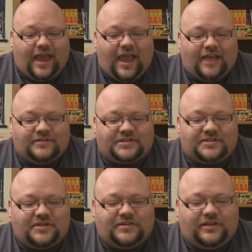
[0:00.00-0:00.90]
And
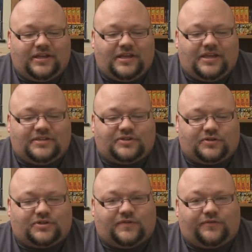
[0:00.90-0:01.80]
suddenly, he
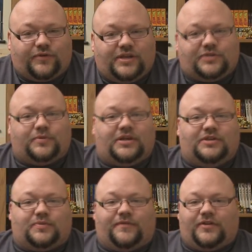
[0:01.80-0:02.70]
starts to freeze when
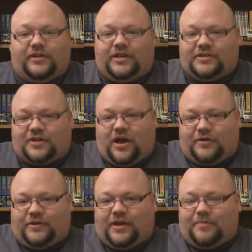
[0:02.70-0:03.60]
he's revealing his
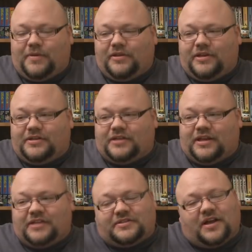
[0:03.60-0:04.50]
Kagune abilities, and
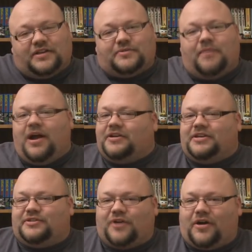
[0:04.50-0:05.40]
inside his mind,
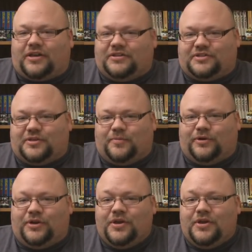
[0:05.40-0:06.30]
he's talking to
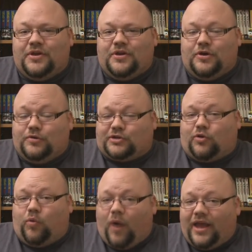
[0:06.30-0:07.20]
someone who is
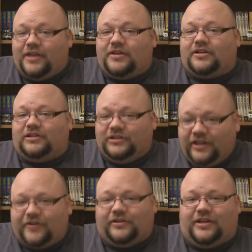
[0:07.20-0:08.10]
quite
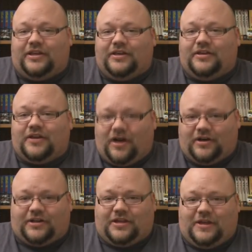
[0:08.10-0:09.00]
clearly
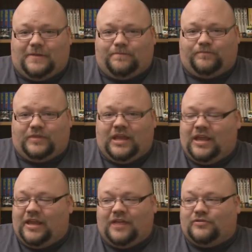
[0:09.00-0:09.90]
Kaneki.
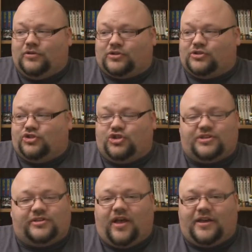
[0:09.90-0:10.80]
It looks
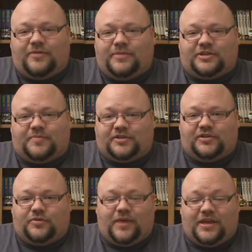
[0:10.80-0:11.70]
just like him,
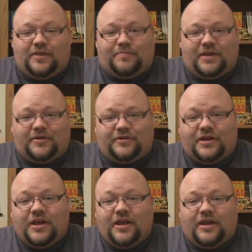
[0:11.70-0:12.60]
especially the way he
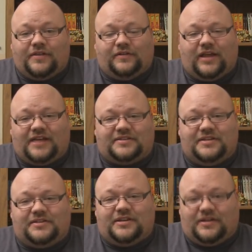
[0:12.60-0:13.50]
appeared in the last
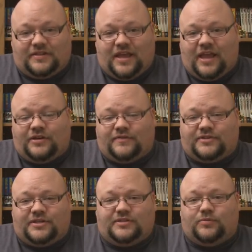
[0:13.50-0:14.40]
season and at the end of
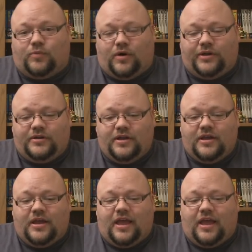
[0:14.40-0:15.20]
season one.